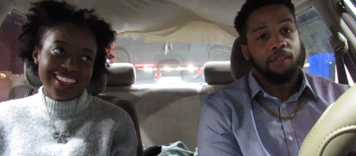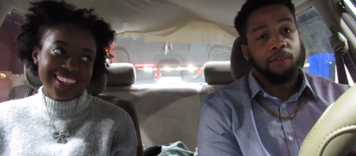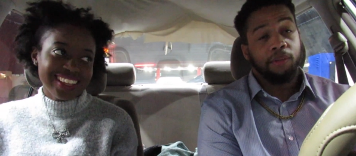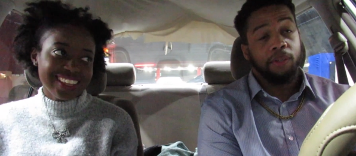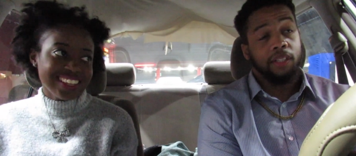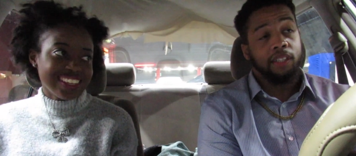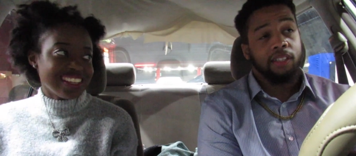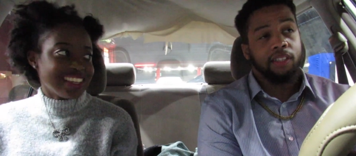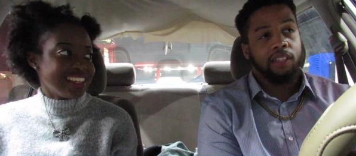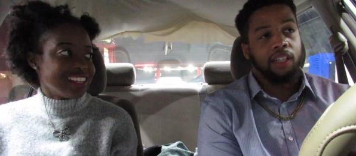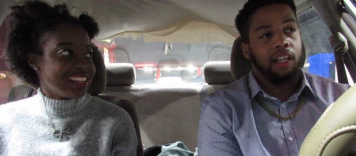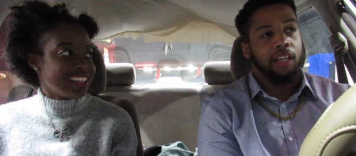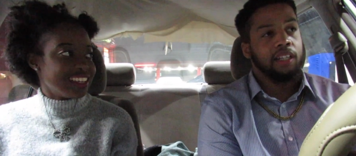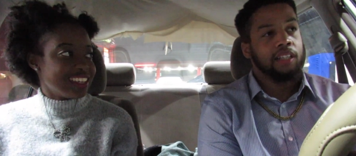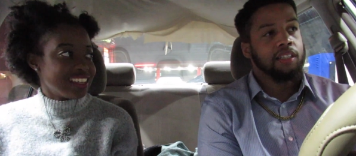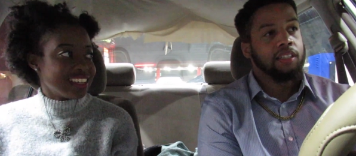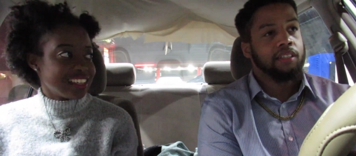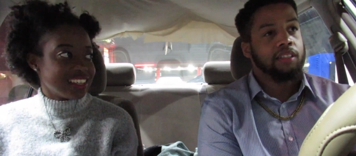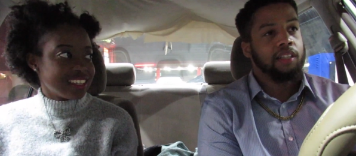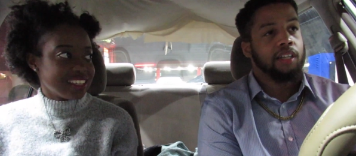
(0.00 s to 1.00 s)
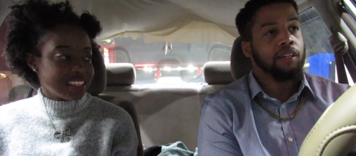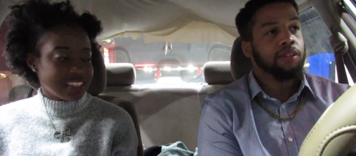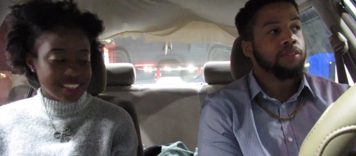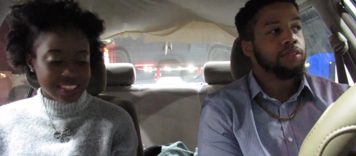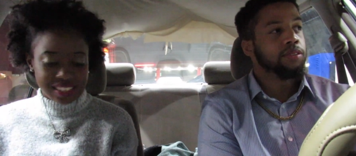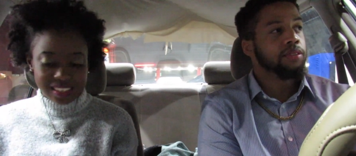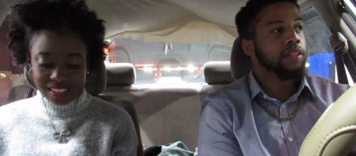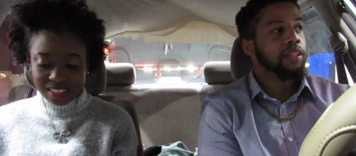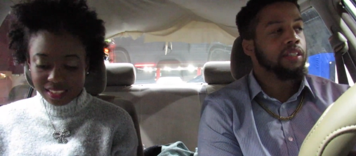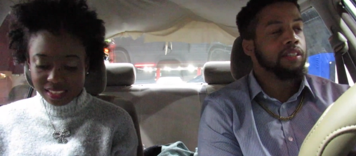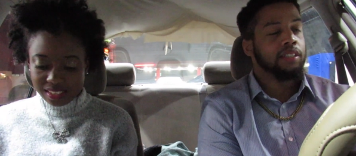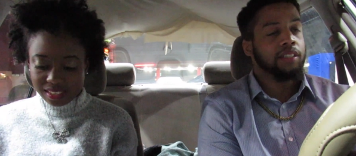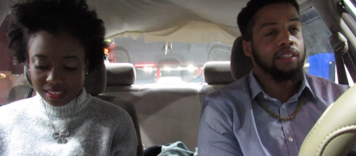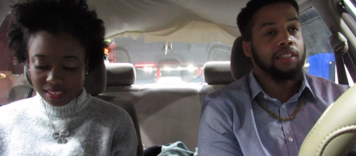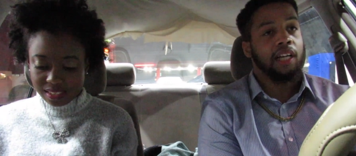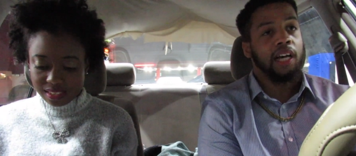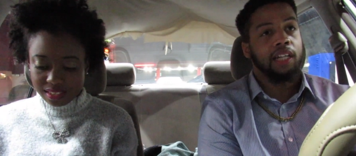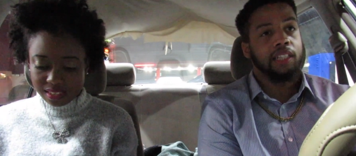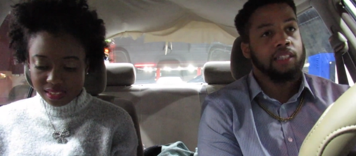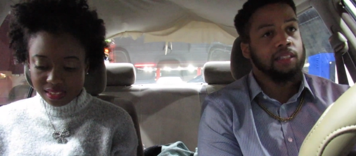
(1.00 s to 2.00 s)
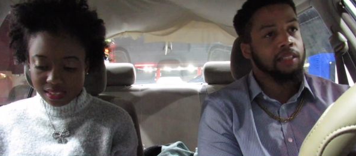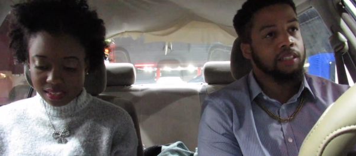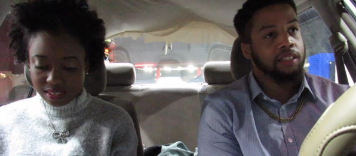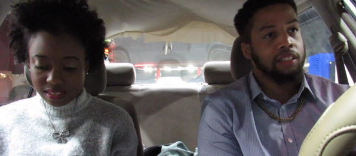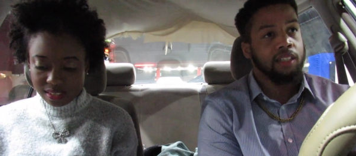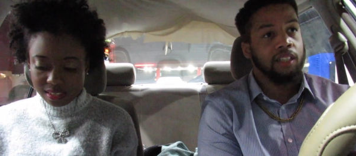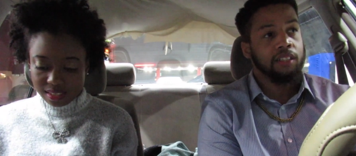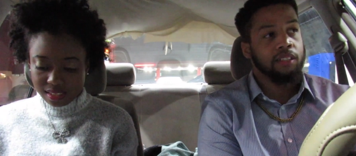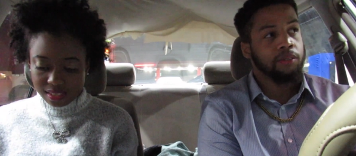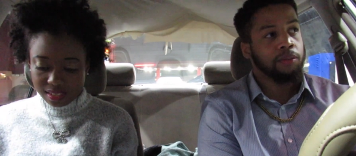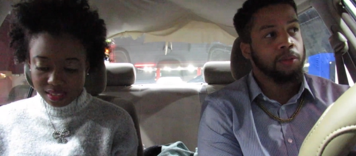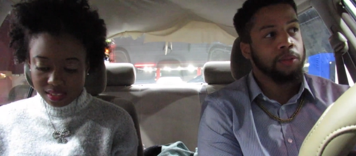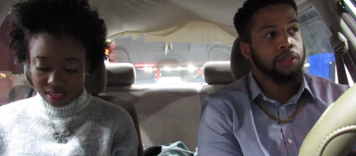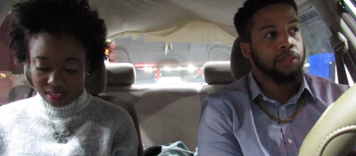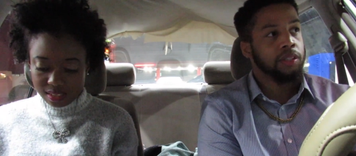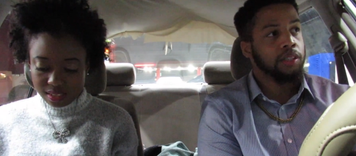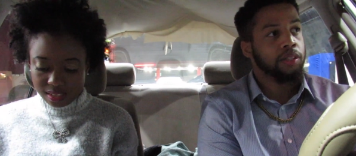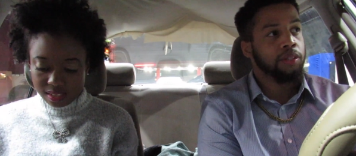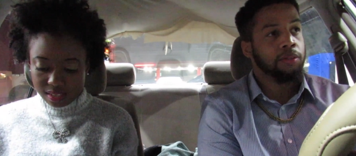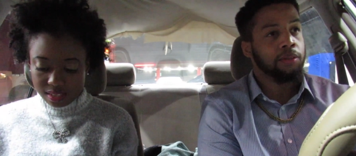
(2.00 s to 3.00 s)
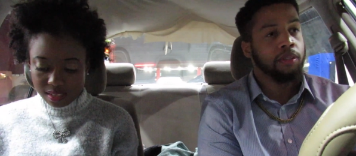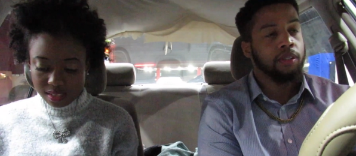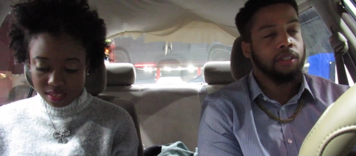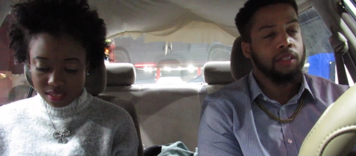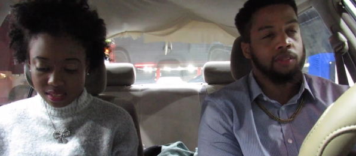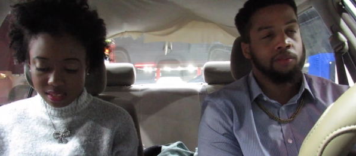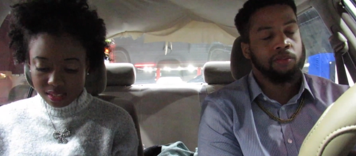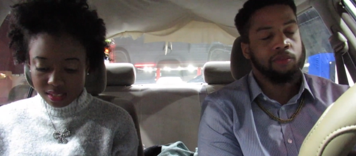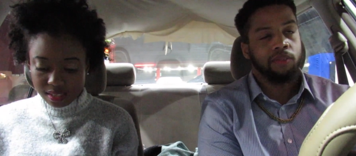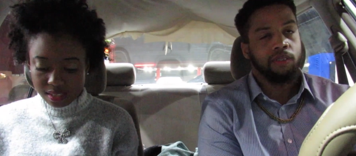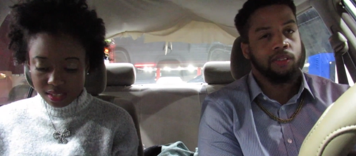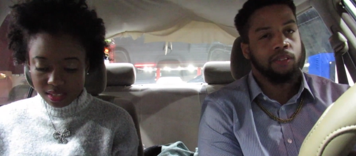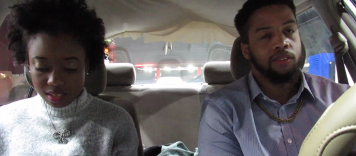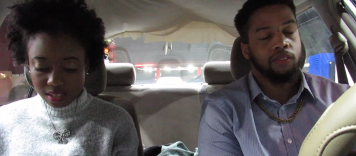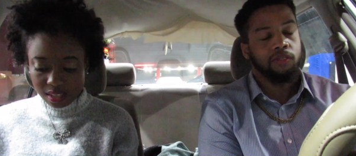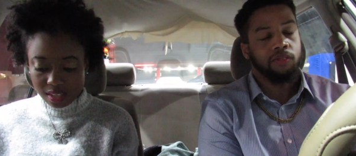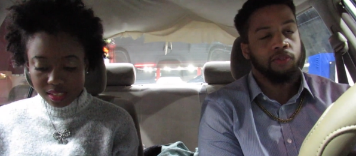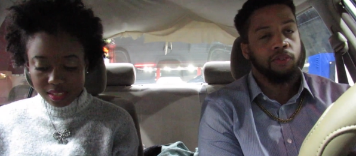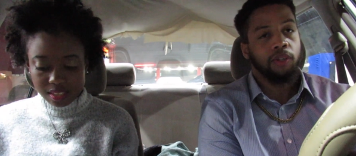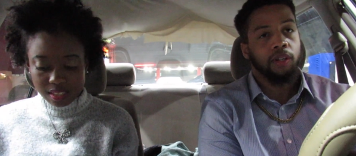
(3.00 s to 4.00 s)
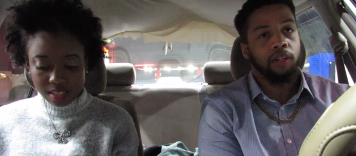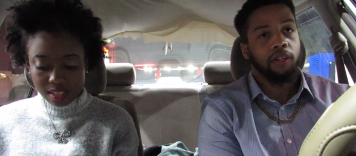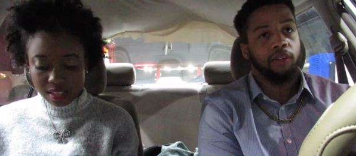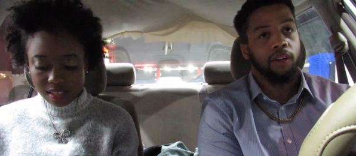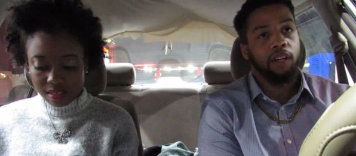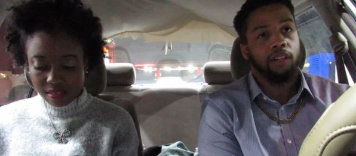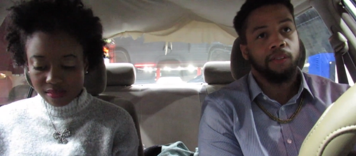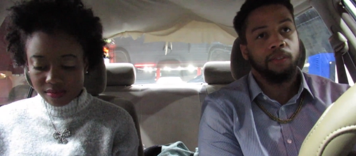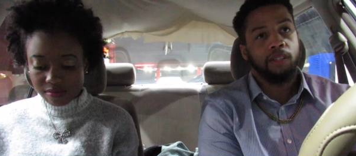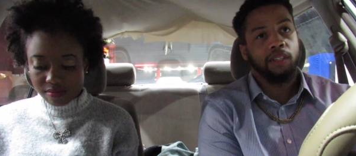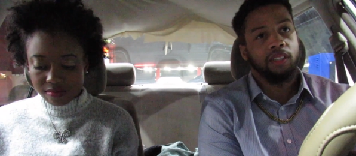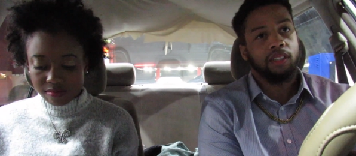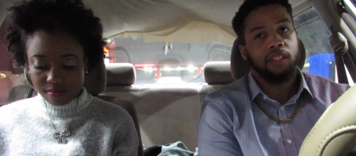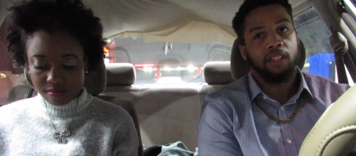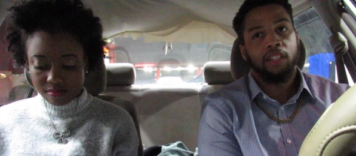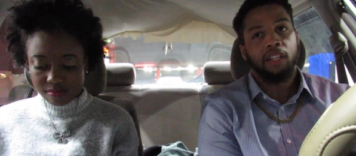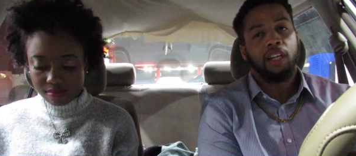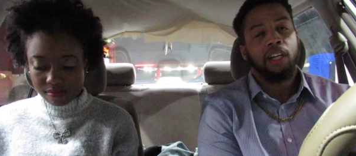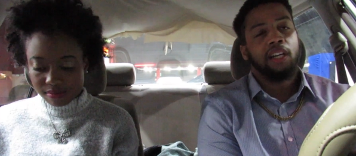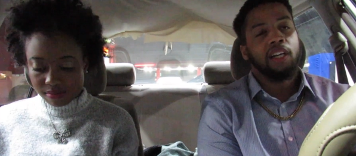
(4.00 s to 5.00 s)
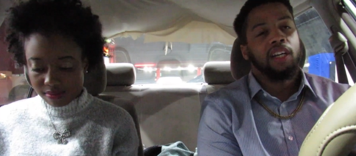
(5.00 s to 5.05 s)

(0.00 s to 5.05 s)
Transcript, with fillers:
Speaker 1: the reason that he tells you things is not just because he doesn't want you to do it. It's for a greater reason.